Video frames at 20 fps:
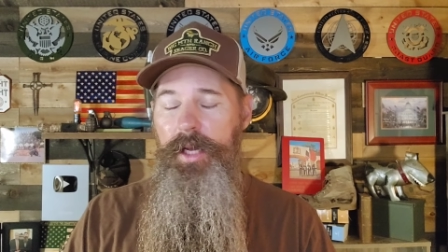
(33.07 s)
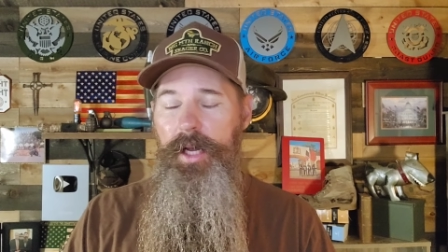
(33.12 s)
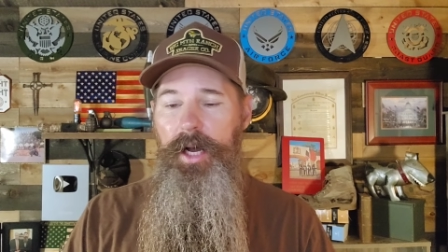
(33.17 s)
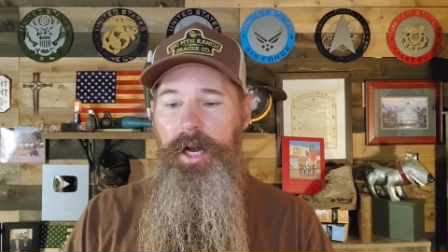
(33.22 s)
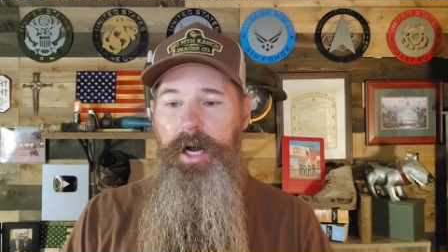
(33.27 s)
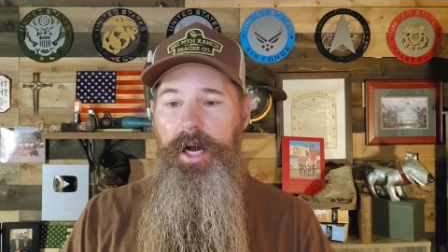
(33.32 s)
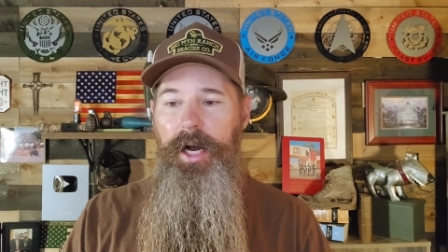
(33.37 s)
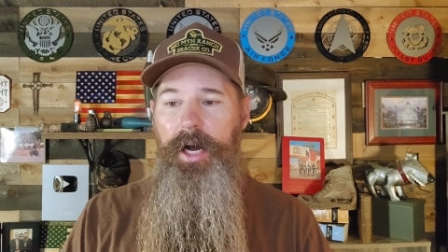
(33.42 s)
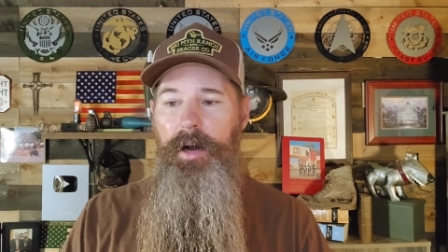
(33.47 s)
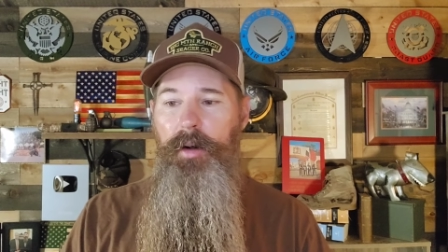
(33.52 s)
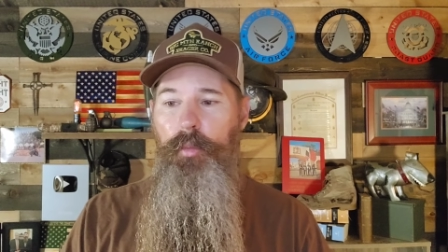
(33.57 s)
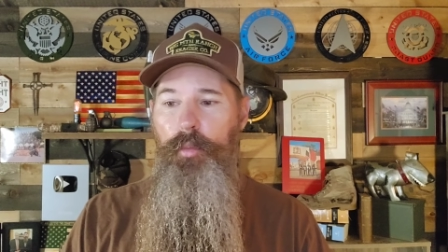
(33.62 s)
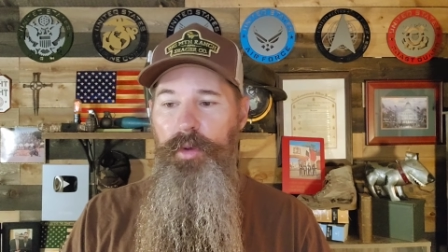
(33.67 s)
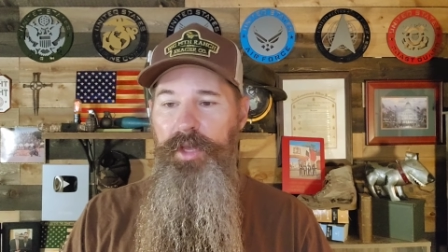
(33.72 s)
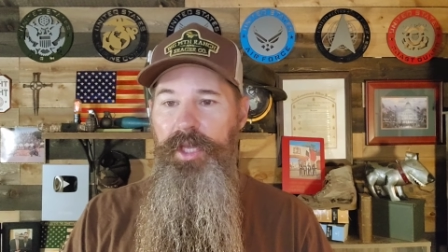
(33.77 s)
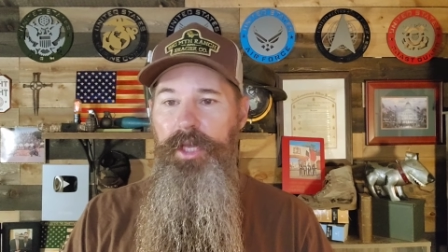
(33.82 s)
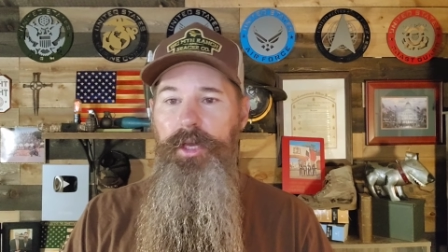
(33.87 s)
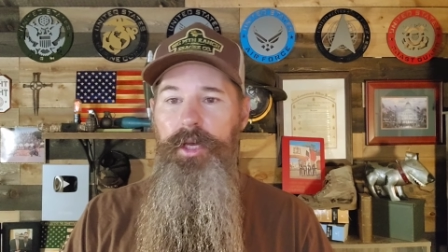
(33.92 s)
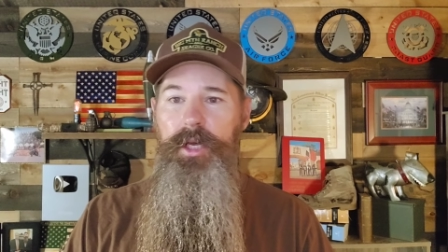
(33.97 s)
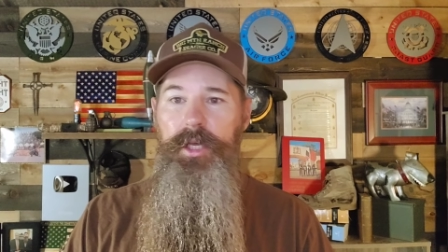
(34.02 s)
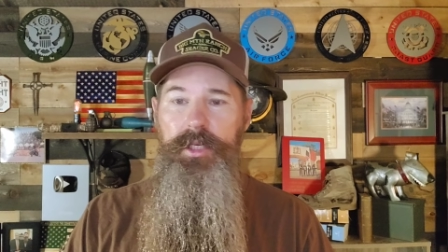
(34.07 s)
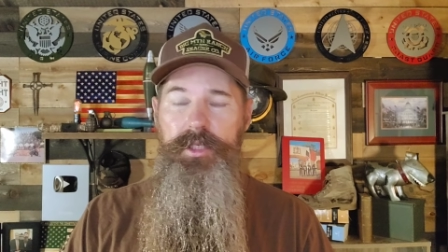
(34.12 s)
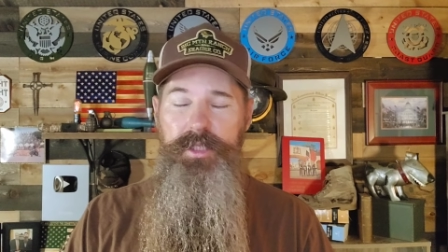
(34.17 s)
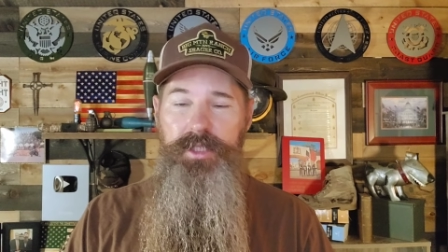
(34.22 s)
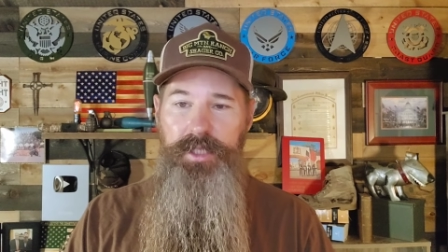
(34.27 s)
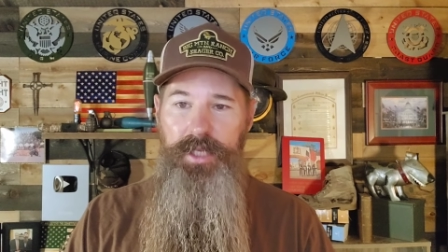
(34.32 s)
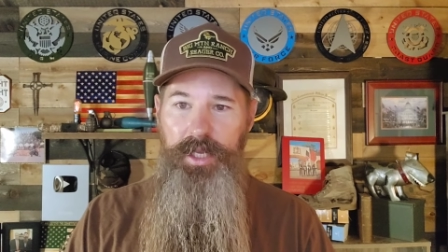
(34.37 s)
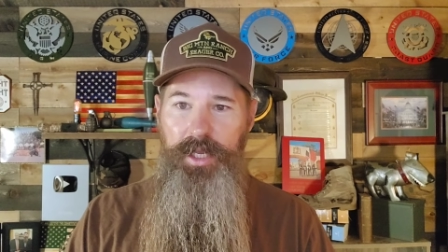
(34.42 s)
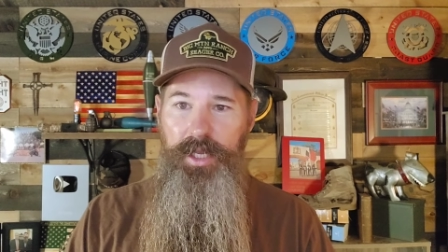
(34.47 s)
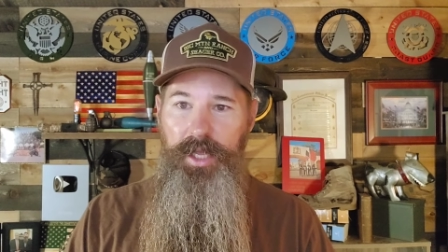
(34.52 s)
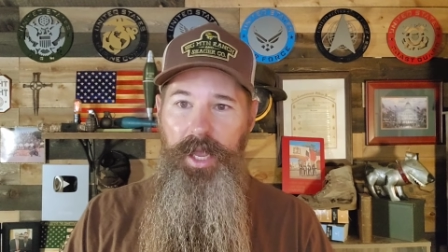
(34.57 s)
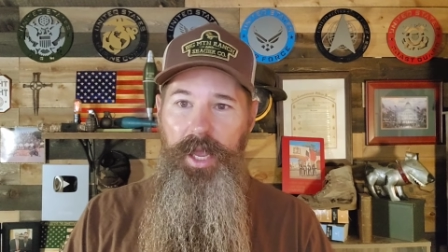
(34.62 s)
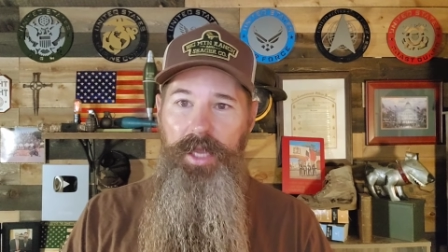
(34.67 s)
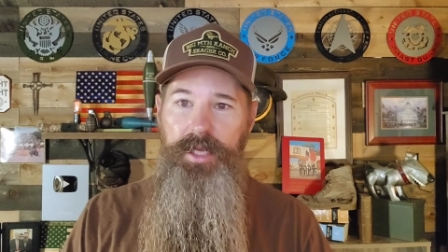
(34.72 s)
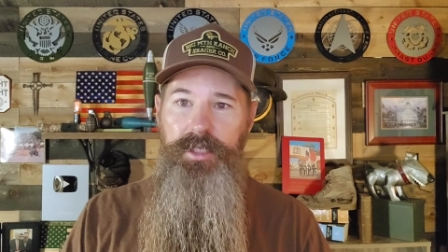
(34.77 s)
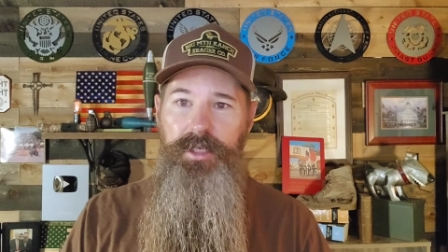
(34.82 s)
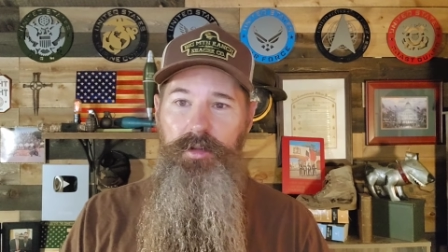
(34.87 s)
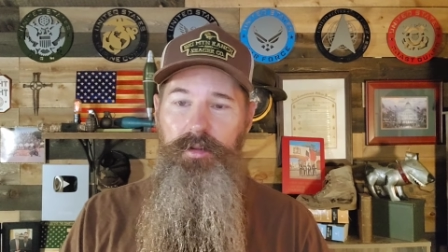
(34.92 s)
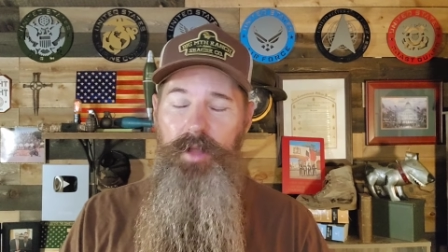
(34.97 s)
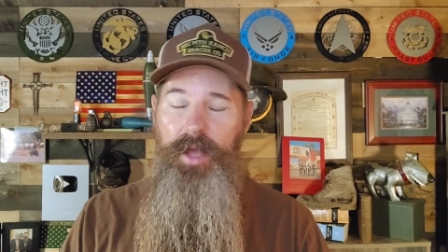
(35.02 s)
uh, we could see a
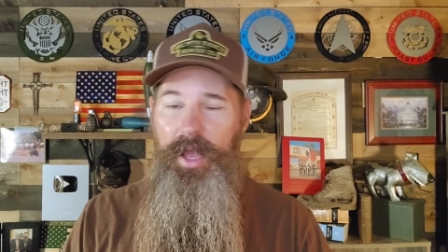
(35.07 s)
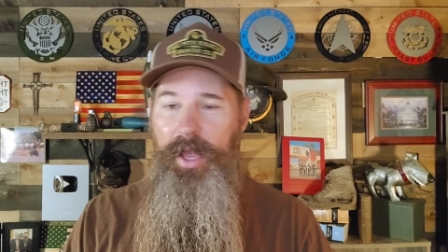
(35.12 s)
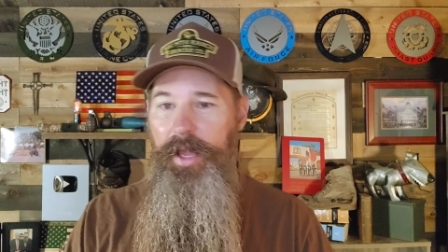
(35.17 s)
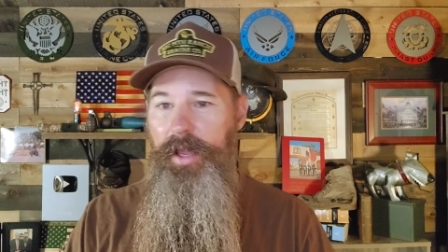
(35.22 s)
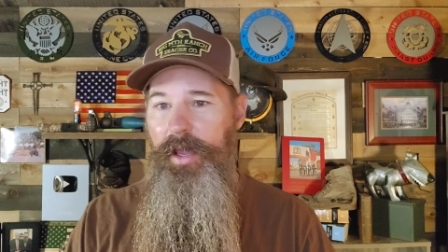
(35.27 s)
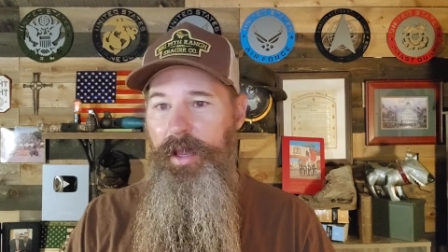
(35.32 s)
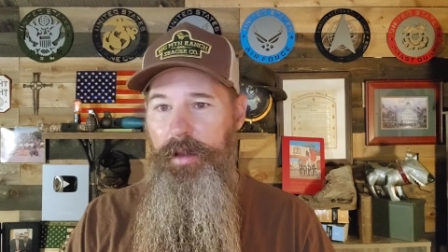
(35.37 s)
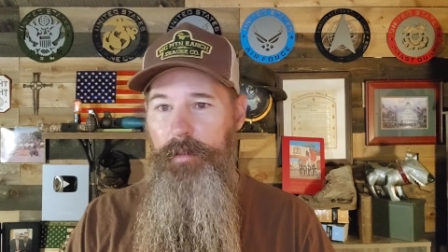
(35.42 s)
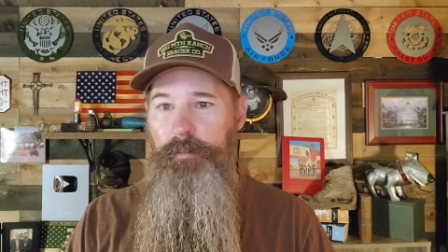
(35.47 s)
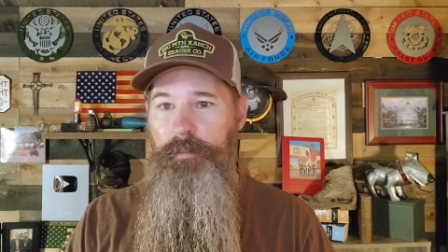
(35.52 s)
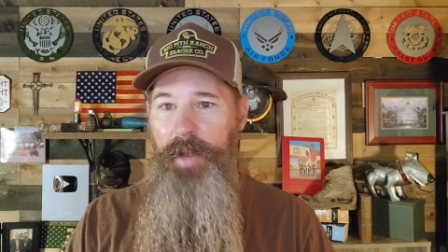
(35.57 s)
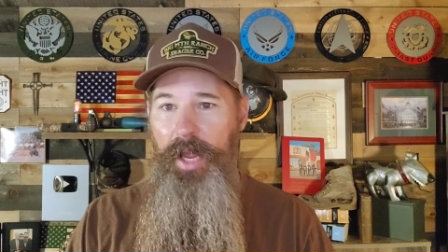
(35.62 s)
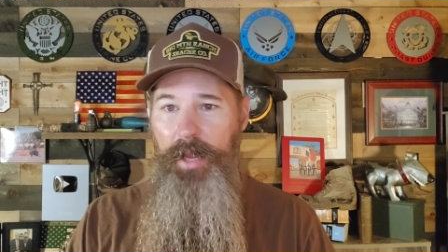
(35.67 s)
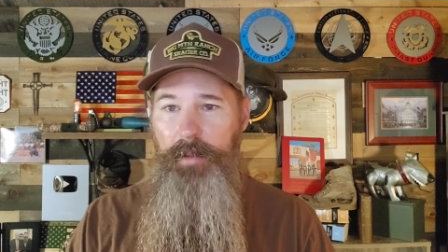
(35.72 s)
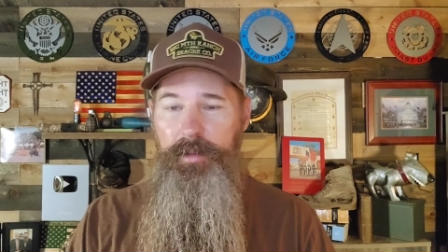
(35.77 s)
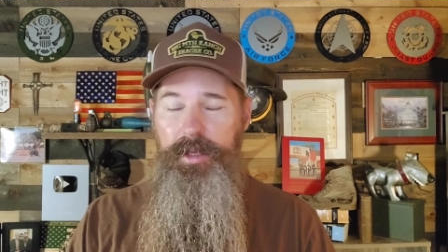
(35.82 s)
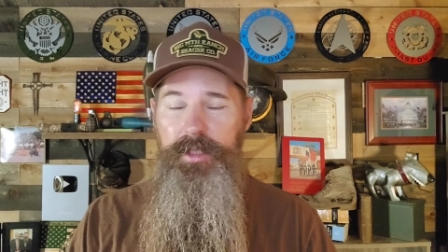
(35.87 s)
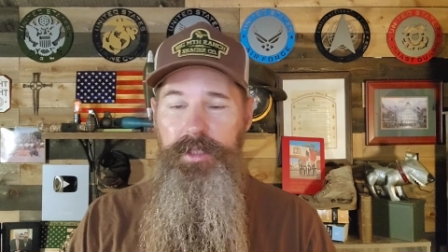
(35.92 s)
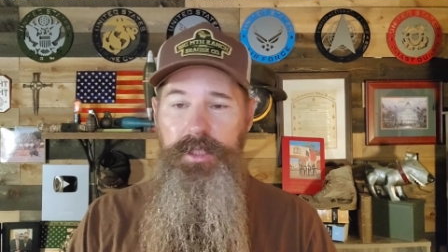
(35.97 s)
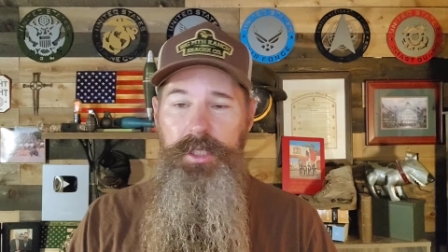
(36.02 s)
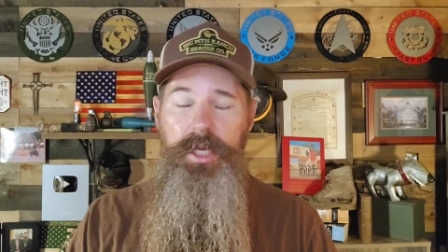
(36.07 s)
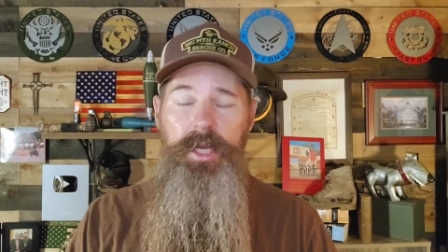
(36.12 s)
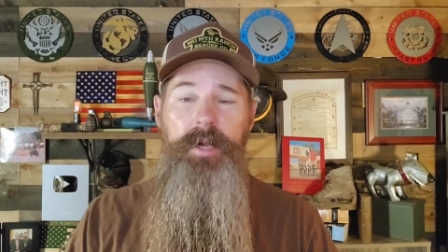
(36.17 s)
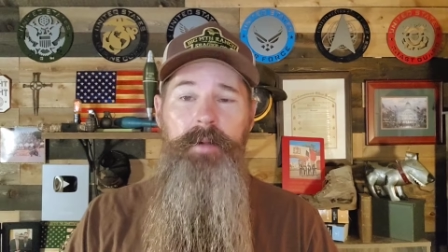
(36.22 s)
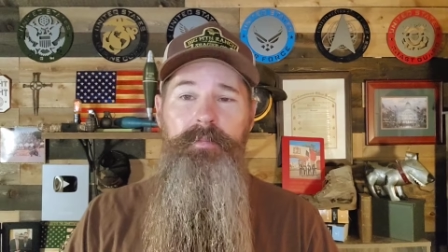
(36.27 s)
delay in payments.